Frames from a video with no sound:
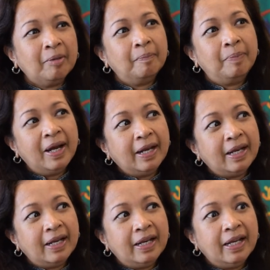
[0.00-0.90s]
But
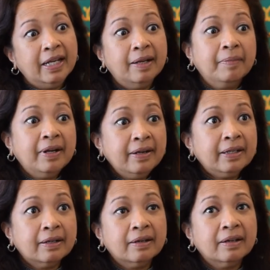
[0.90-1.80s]
in
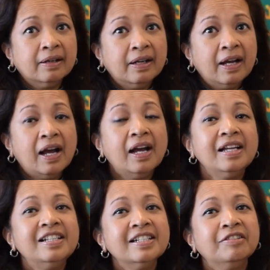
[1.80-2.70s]
America,
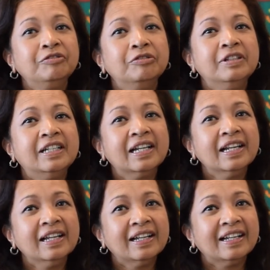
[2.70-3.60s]
I just have to
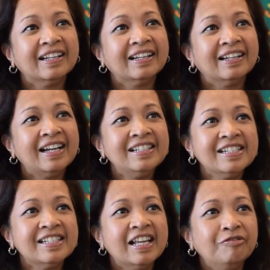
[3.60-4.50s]
declare. I
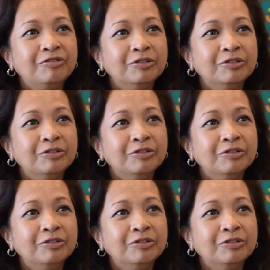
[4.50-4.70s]
just have